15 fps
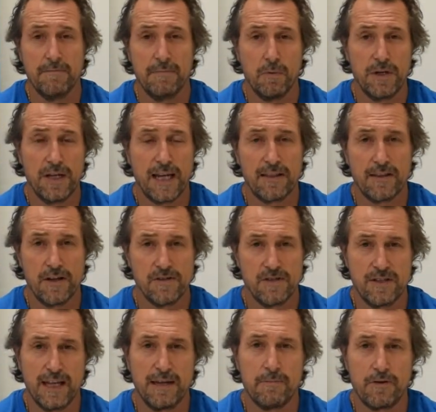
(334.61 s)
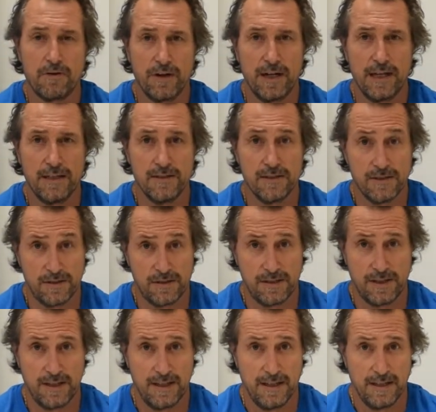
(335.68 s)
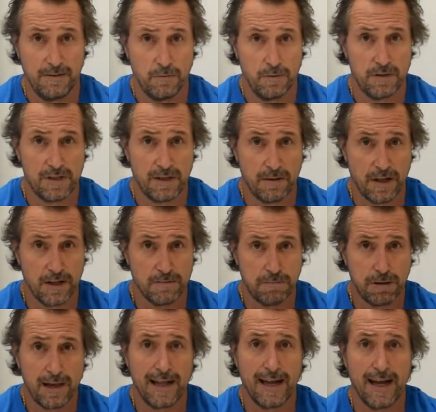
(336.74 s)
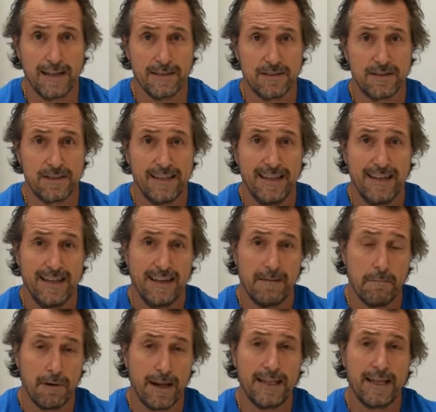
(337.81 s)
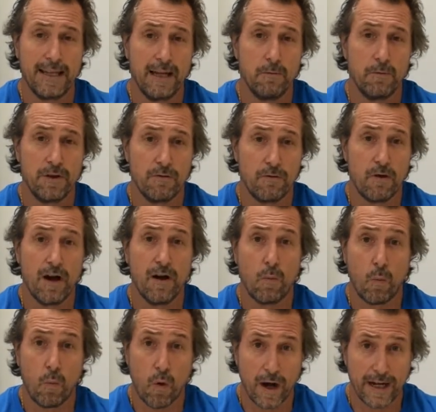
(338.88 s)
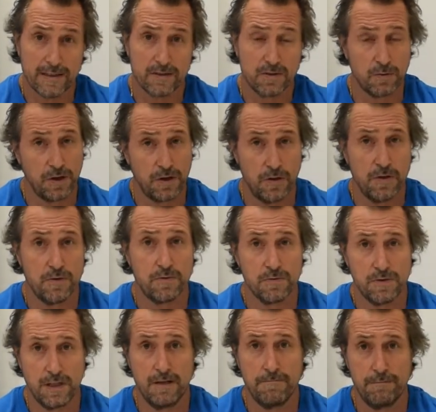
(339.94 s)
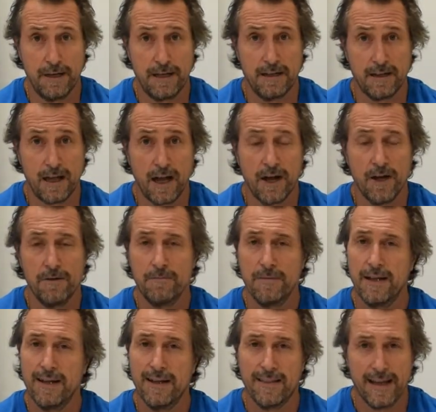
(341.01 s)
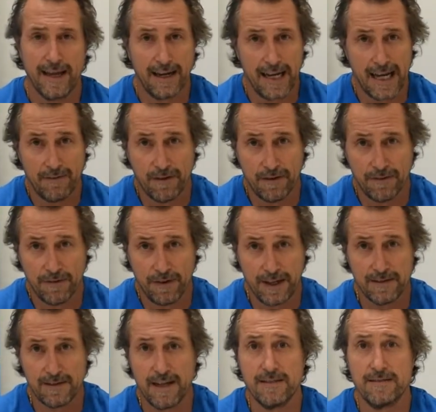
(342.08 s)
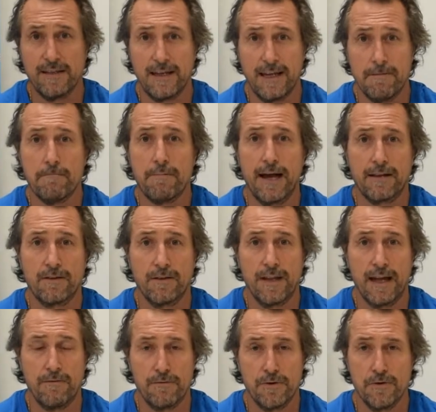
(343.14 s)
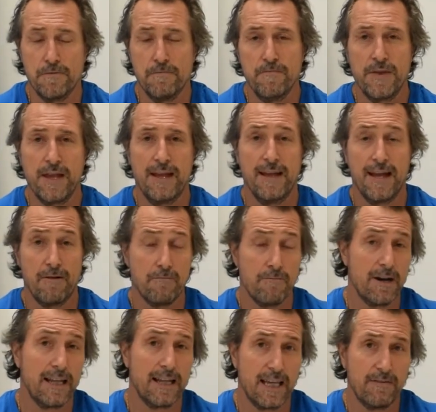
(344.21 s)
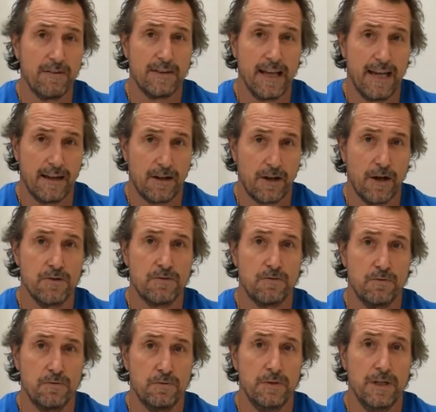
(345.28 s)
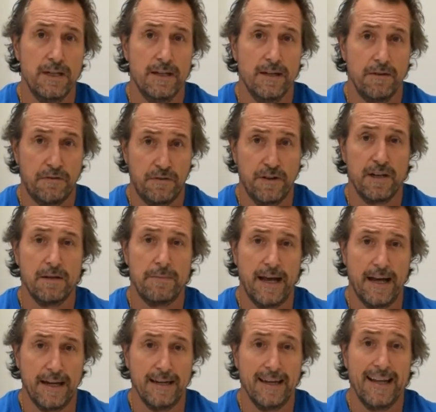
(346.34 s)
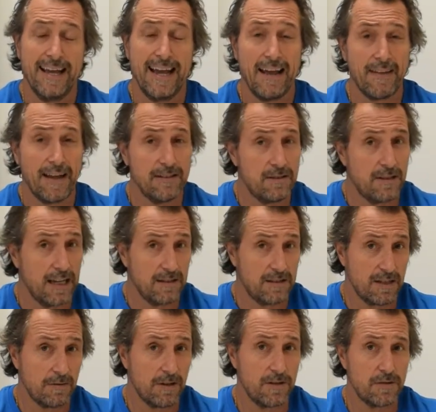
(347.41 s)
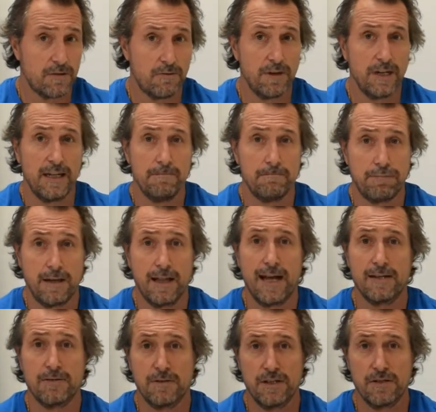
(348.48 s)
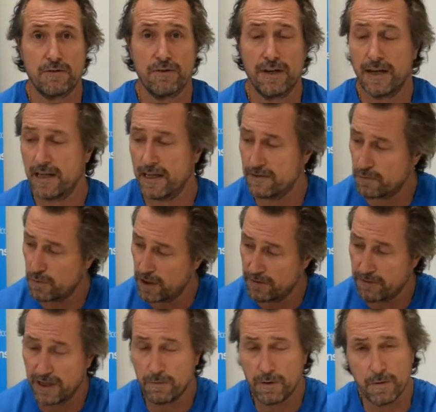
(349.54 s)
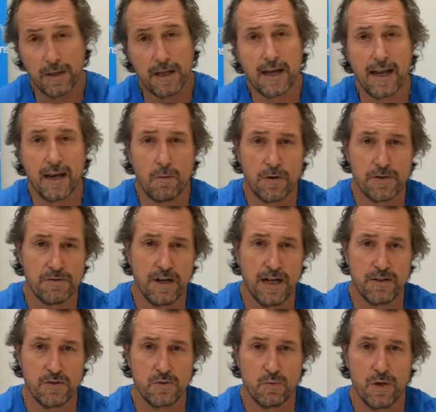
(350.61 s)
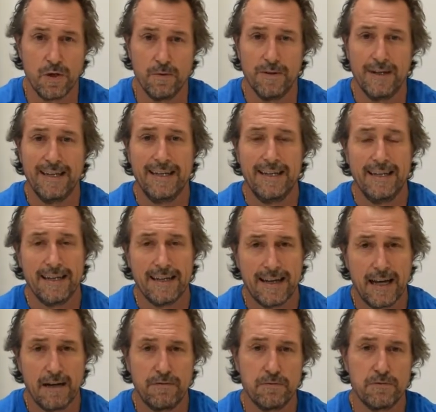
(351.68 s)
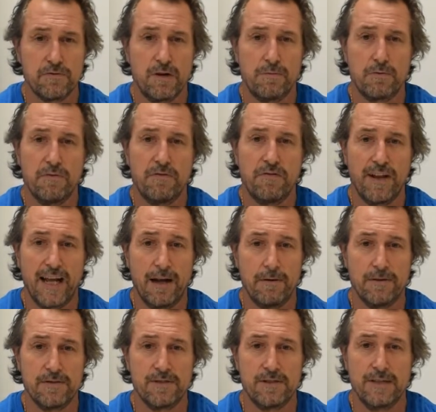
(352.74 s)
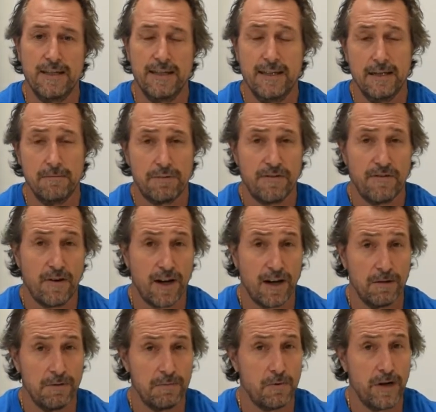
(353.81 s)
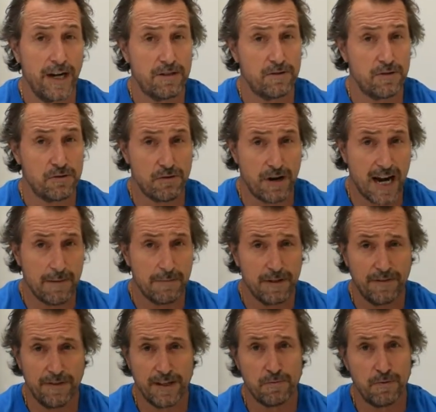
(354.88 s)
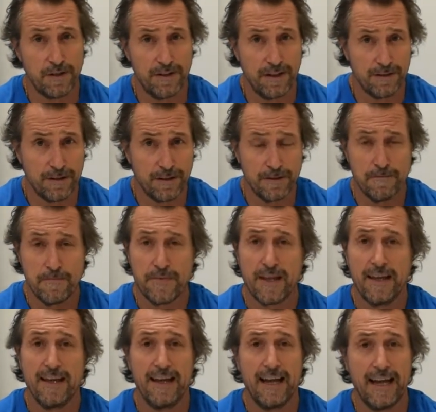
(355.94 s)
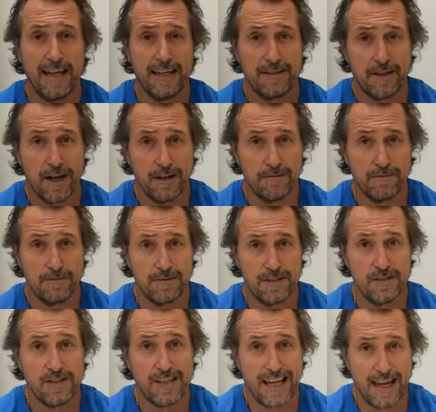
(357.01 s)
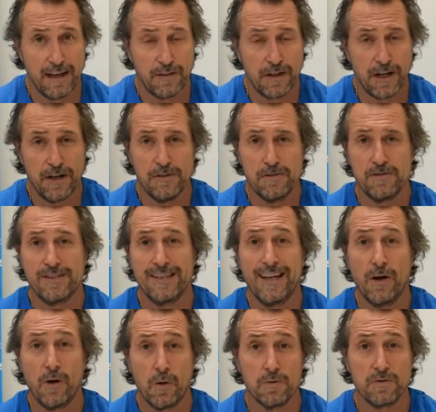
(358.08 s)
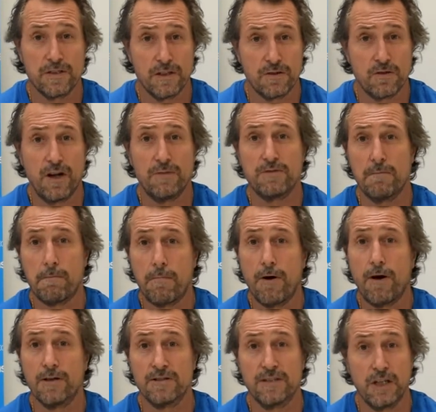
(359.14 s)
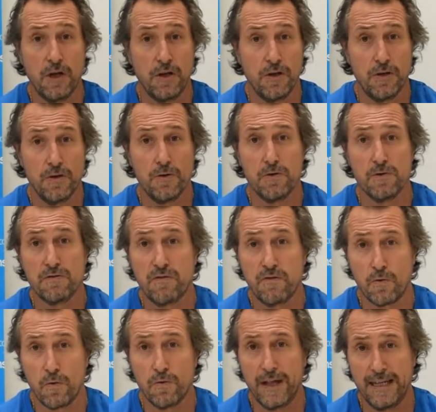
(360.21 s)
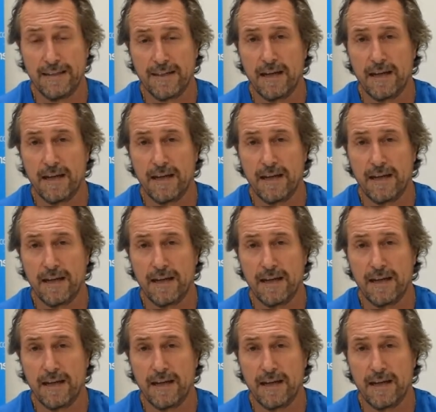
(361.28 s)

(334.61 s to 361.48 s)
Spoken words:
But when you get those deep greens with some of those plants, blending in with the right whites or the neutrals that you pick in the home, they can have a fantastic impact on that room and really give it that coastal feel about it. And some of those green plants or those green leaves work really well with the color wash range as well. Colorful and tropical flowers provide a little bit more extra drama if that's what you're into. Don't discount those. Also the types of pots that you use for that.